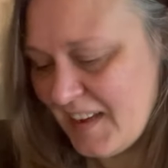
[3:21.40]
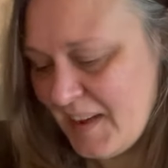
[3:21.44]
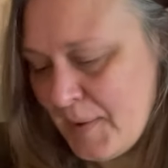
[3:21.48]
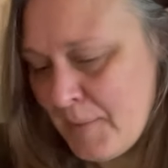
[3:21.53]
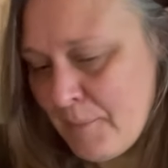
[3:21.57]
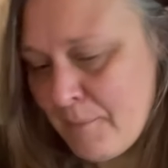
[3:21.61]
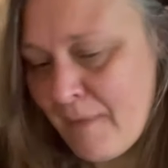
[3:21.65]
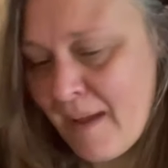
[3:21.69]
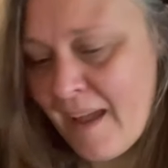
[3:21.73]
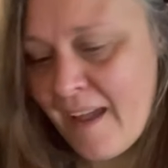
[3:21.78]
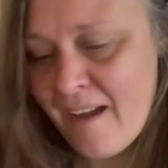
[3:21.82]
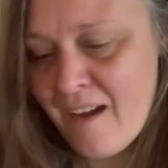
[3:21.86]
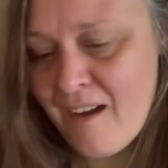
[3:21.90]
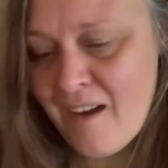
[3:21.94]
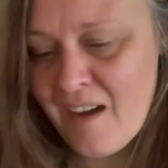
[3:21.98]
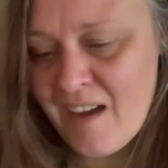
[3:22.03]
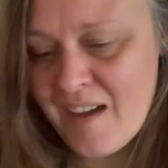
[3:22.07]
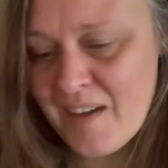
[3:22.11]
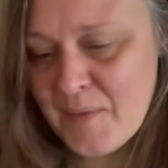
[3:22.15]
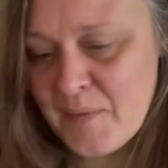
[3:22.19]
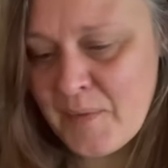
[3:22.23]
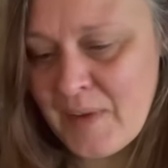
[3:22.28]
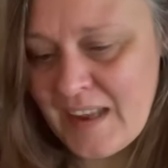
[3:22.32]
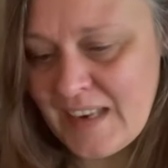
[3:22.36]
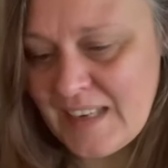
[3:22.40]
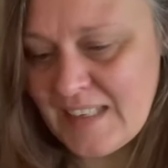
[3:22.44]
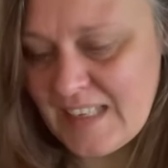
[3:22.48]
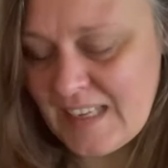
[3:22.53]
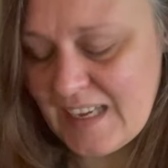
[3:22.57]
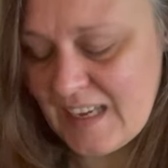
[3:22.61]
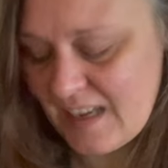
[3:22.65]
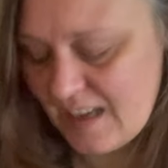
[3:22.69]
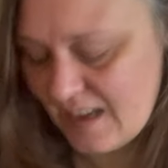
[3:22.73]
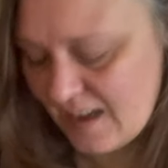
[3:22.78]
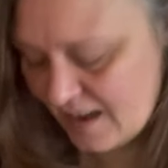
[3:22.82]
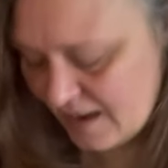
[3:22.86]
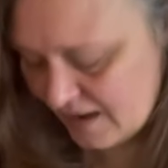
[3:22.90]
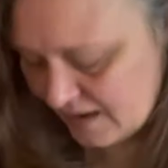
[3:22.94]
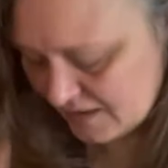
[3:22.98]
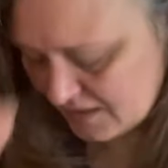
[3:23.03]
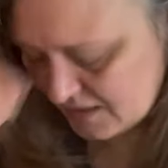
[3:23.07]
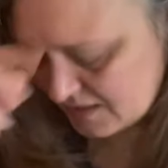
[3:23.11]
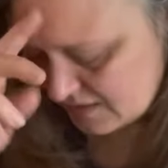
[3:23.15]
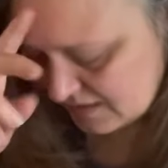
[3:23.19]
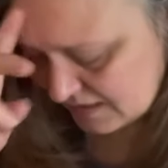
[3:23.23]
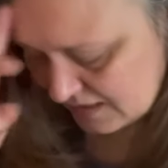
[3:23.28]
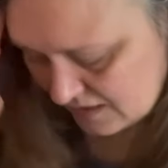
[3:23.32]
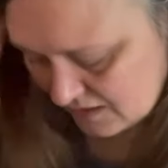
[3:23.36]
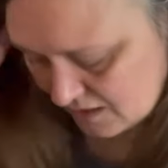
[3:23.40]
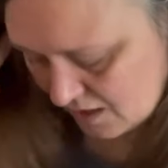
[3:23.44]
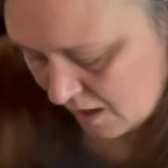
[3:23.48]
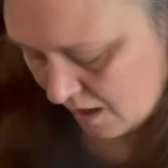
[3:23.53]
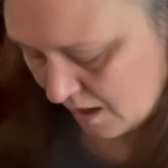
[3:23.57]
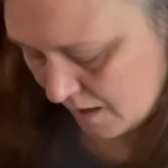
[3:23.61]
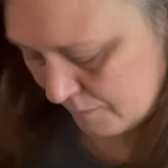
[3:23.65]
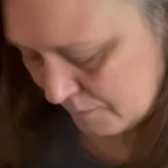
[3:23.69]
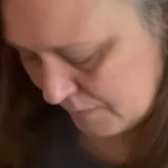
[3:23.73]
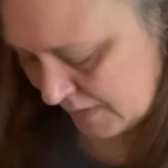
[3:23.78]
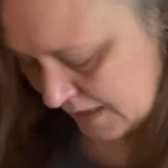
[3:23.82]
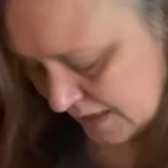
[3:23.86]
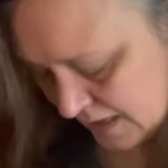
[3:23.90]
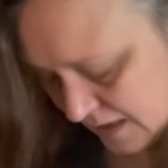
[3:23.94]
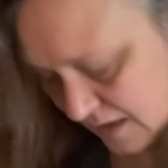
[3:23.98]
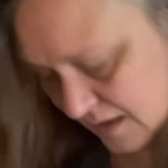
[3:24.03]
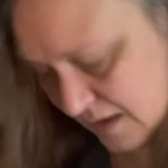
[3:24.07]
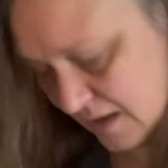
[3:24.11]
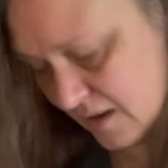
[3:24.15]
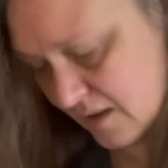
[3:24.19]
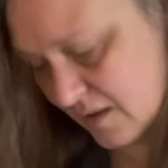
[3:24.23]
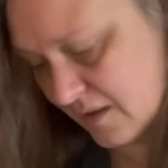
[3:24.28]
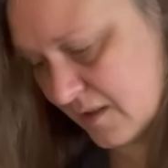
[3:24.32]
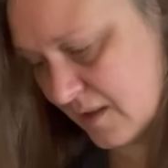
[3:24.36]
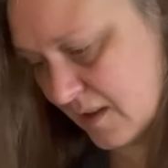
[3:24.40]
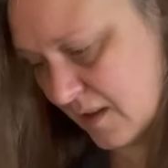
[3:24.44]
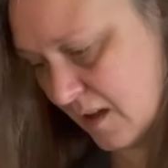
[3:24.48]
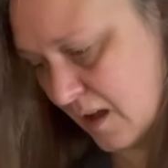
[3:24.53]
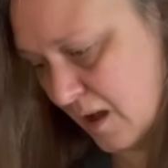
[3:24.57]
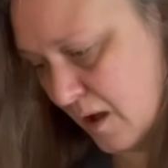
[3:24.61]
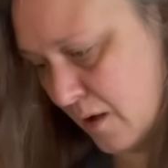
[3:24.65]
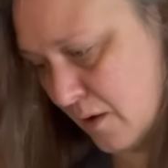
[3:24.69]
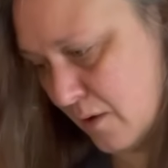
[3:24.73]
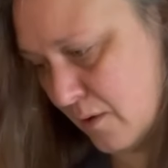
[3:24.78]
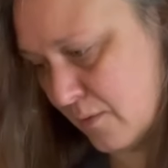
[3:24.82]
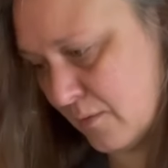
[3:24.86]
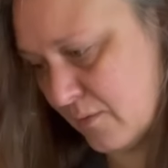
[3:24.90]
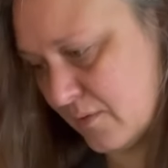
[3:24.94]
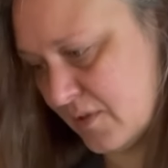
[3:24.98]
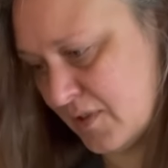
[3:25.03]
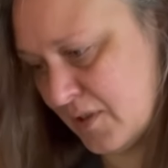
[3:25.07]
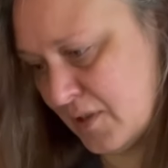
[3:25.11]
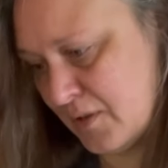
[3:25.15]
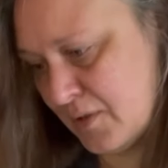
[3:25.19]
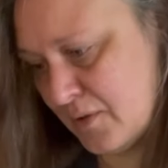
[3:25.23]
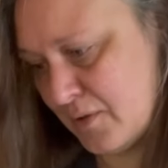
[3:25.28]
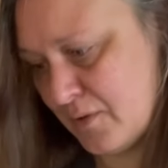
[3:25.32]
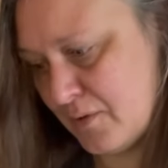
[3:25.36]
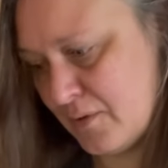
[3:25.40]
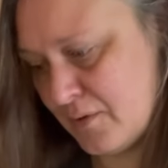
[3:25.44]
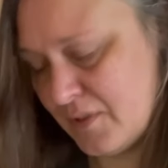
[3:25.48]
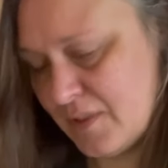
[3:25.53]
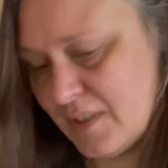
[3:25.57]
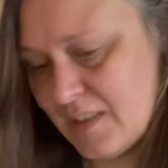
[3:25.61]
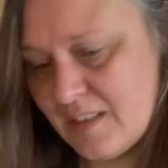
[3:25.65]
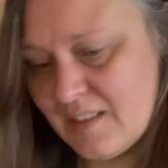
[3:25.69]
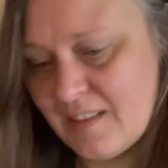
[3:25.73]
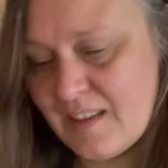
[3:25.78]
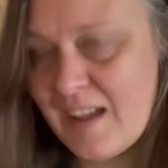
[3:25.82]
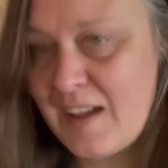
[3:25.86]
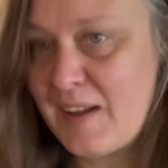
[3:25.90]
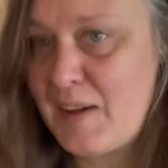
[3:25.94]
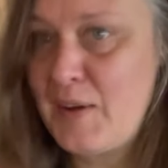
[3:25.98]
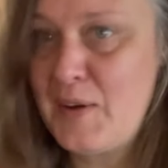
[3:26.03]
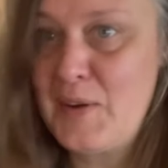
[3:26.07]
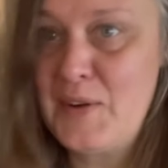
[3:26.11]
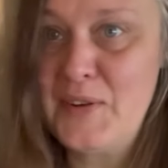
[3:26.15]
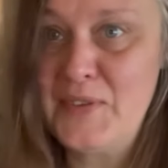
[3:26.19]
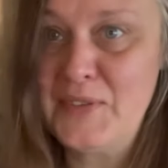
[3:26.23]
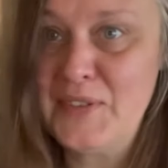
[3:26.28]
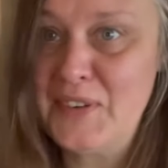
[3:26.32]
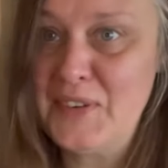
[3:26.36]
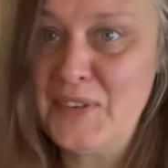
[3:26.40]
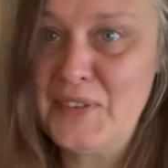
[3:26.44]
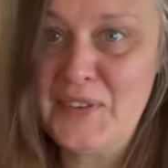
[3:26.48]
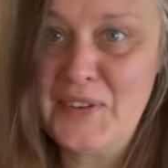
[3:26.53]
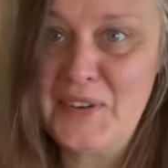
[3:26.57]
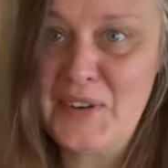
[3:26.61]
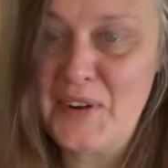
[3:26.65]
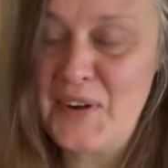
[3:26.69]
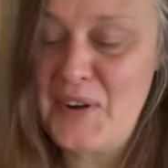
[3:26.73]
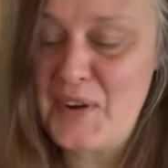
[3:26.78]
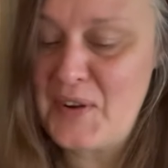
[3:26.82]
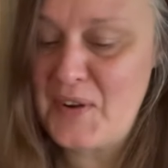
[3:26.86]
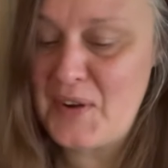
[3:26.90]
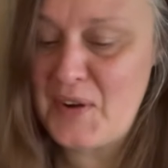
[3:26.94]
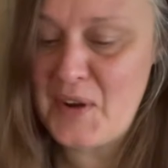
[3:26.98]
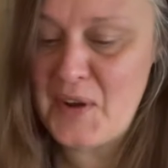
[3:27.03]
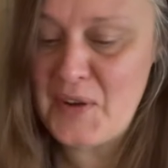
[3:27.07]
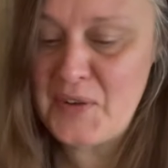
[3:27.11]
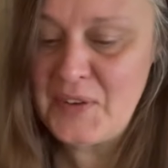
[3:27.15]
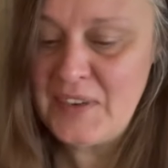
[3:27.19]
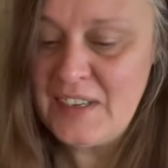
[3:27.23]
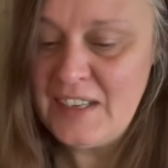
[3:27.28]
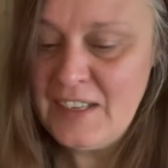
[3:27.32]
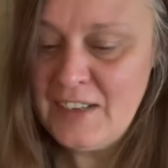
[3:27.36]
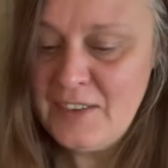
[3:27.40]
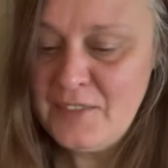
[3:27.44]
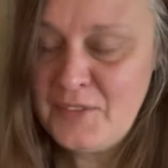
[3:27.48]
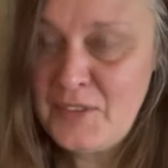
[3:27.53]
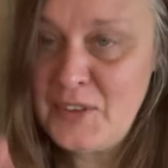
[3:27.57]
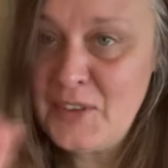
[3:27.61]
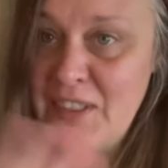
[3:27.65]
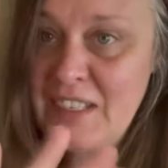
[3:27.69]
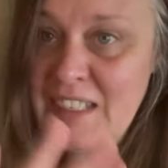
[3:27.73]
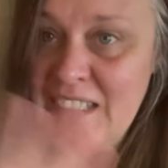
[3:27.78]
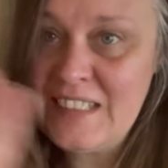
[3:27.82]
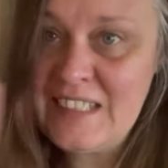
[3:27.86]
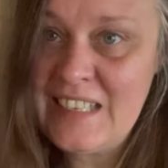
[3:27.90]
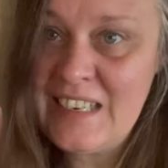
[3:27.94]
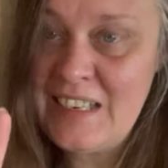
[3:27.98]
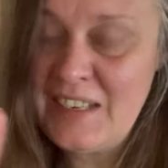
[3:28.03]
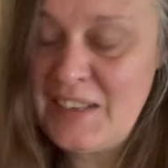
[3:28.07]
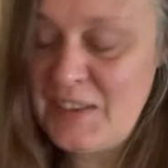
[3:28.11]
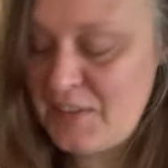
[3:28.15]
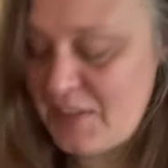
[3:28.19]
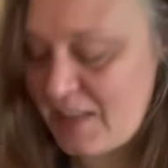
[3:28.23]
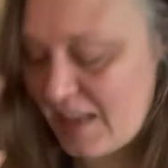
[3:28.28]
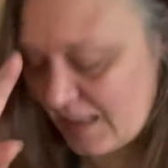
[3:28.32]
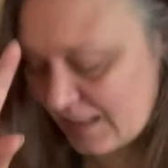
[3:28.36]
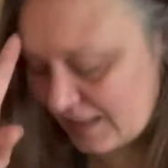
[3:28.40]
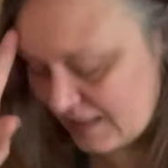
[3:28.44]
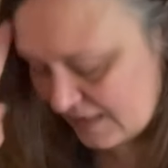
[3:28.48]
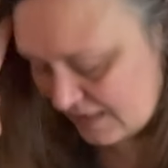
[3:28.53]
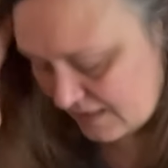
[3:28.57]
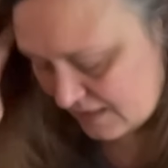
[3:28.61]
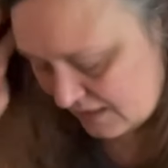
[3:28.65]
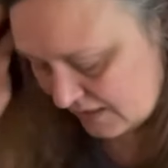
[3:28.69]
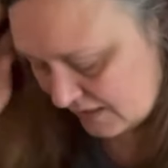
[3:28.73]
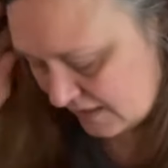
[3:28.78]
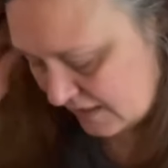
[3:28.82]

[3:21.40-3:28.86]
My aunt Wendy actually taught me years ago too. She's like, oh, no, no, no, no, no. If you continue like this, you're